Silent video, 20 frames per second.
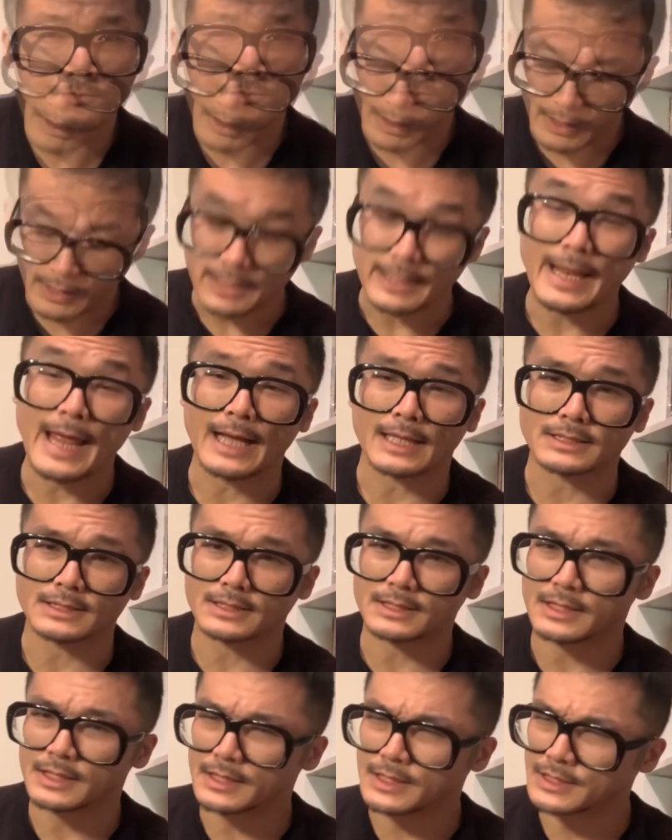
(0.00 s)

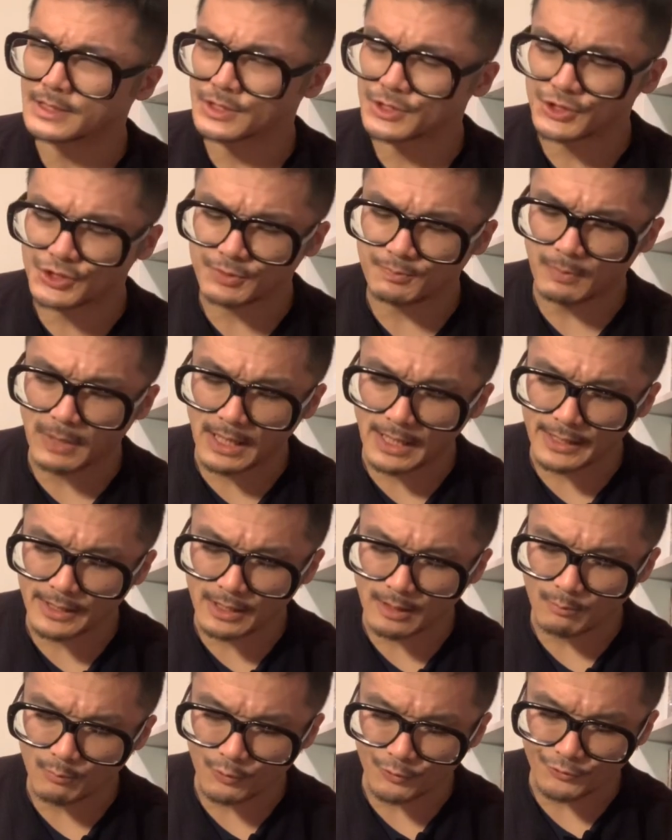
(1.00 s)
Next, this is Spine
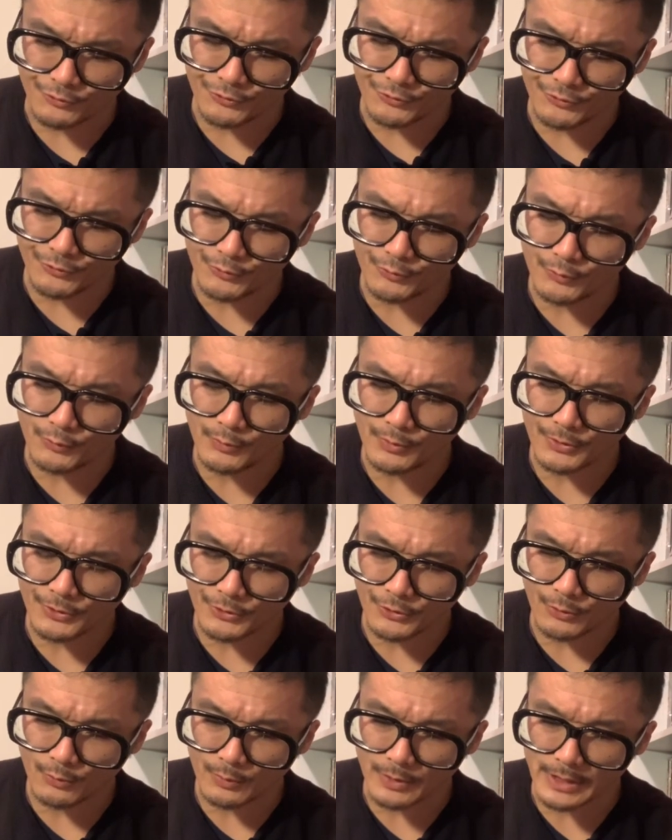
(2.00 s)
number
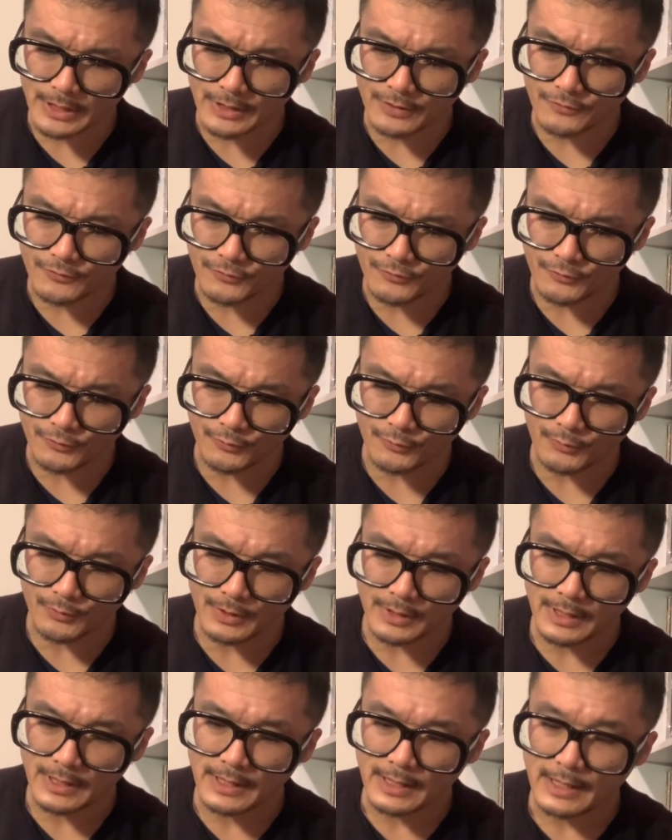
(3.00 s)
232.
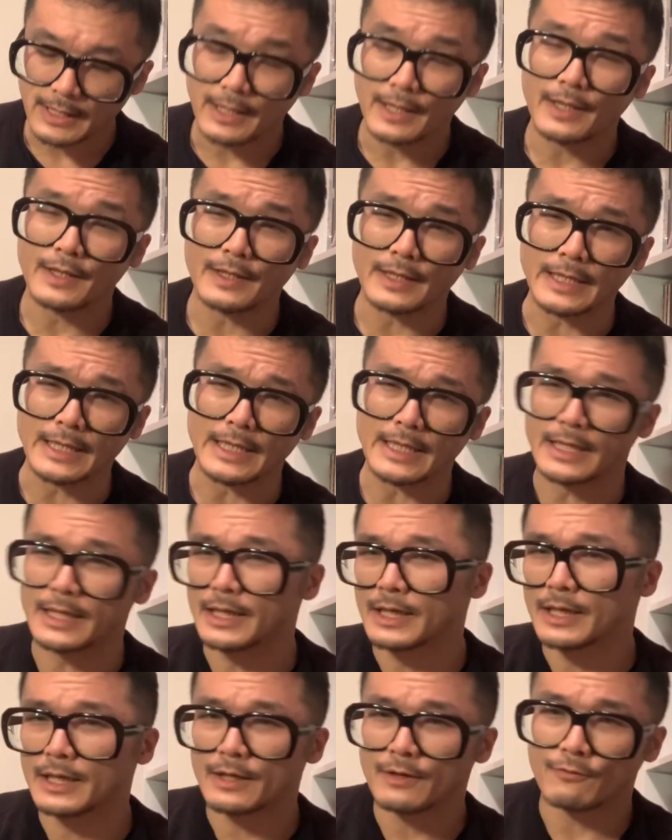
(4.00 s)
The
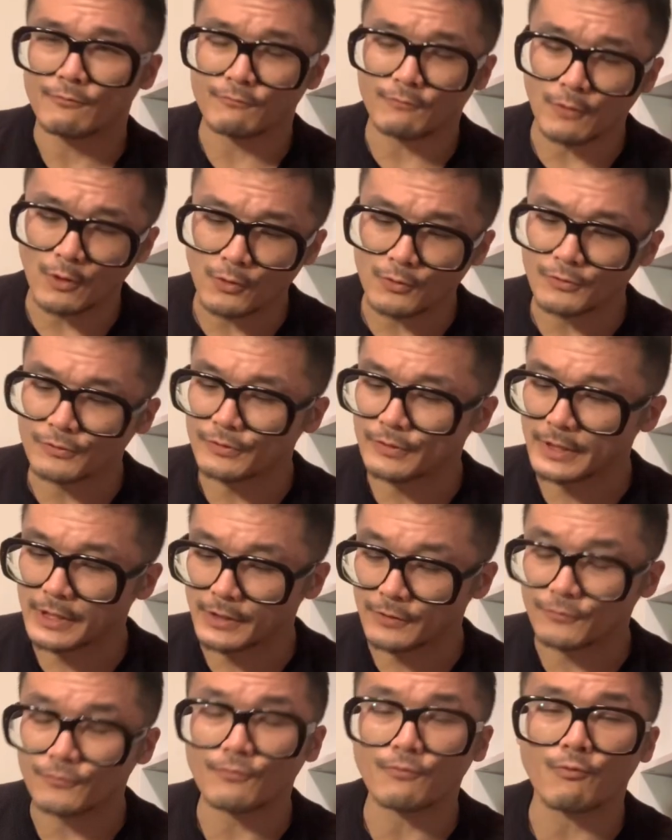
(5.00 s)
vote
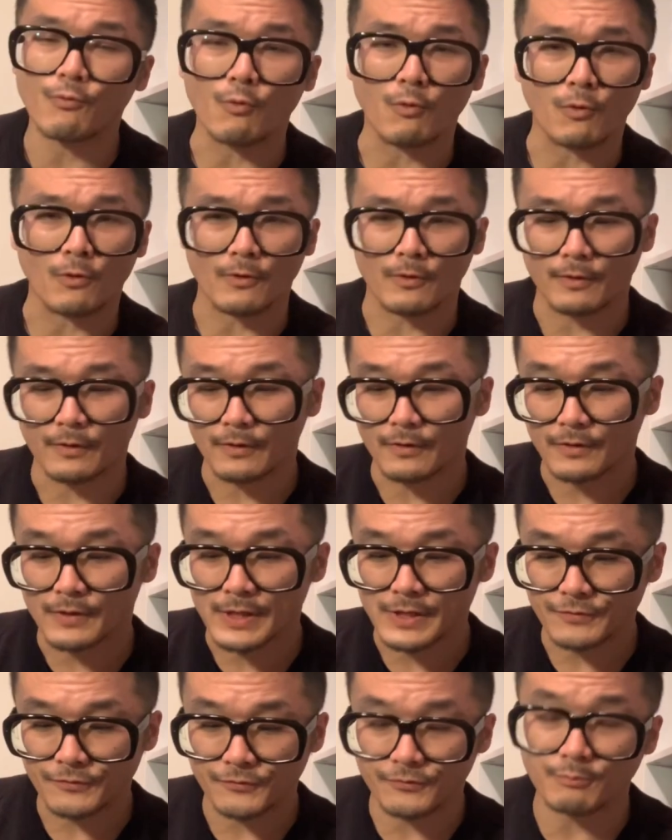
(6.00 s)
is for
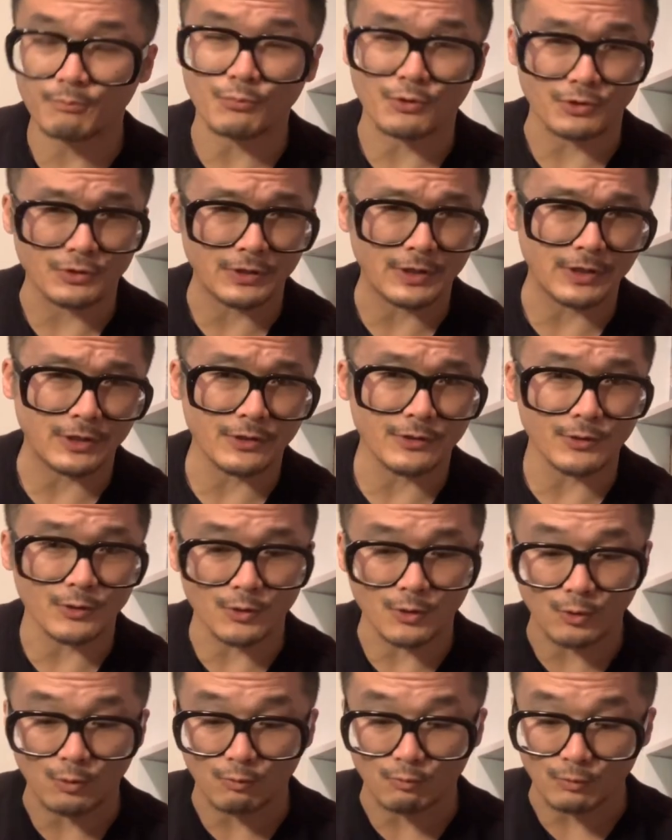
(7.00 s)
this
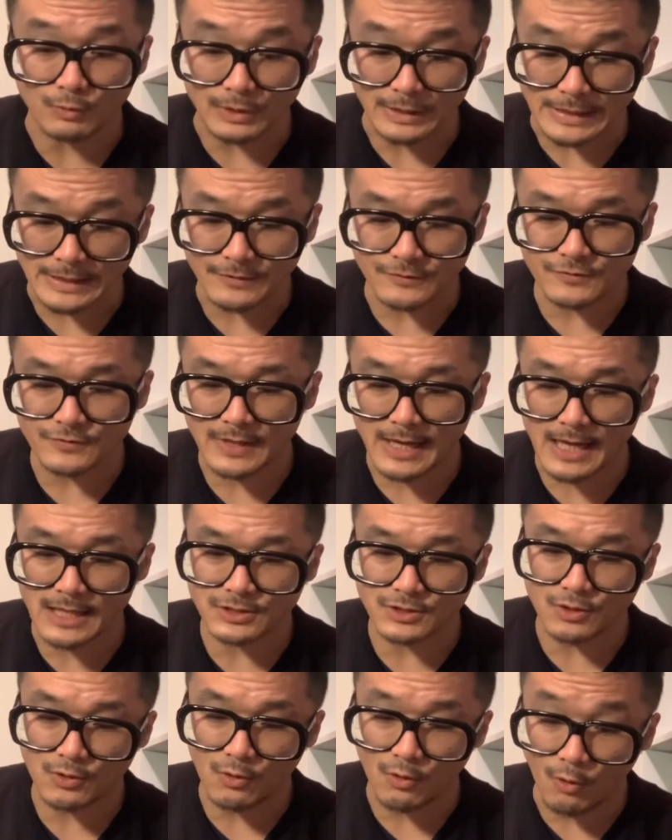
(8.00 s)
particular release
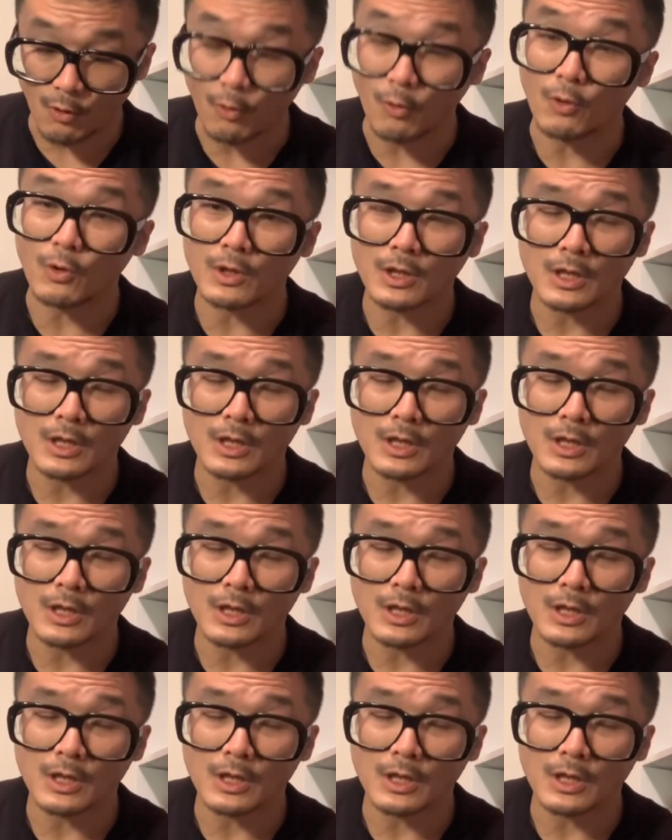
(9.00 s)
as a whole,